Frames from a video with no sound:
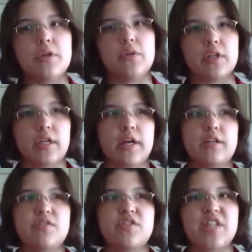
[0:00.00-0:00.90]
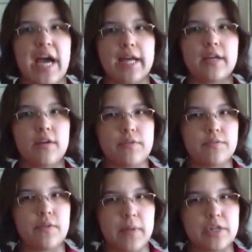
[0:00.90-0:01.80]
You can kind of stack your
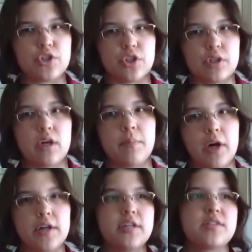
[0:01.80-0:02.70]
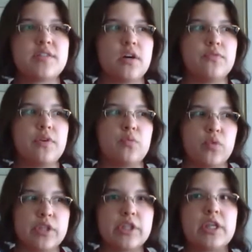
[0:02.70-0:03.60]
information upon itself and
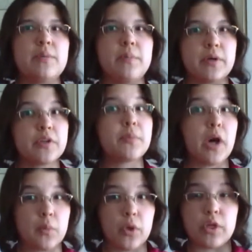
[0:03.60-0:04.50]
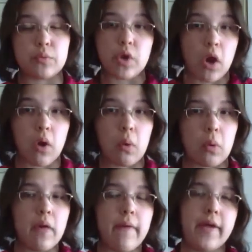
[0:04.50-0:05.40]
really build upon what you know
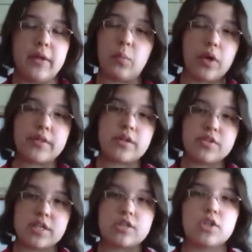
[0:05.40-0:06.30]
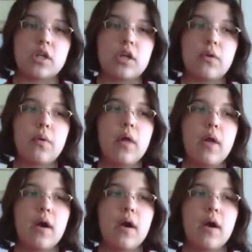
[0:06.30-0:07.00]
and what they're teaching you.